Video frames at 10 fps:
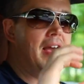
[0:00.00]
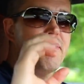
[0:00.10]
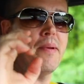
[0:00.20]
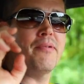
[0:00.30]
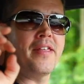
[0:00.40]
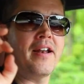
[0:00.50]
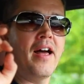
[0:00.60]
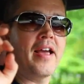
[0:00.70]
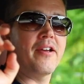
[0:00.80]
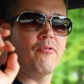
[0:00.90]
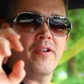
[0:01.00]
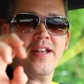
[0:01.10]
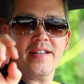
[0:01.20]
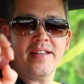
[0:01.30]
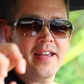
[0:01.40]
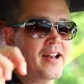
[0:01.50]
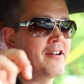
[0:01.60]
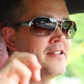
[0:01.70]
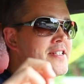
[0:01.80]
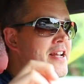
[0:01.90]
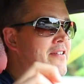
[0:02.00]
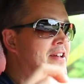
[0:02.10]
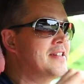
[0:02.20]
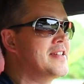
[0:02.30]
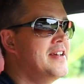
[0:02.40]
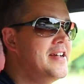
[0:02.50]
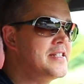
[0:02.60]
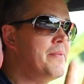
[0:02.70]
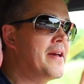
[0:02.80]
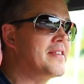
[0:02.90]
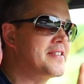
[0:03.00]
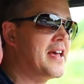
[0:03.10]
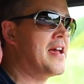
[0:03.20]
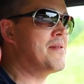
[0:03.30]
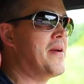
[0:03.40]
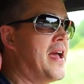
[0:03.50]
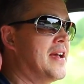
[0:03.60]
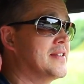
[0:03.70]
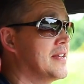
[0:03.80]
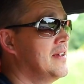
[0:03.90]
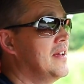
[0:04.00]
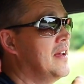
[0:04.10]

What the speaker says: and people that like red and yellow interiors is about the same as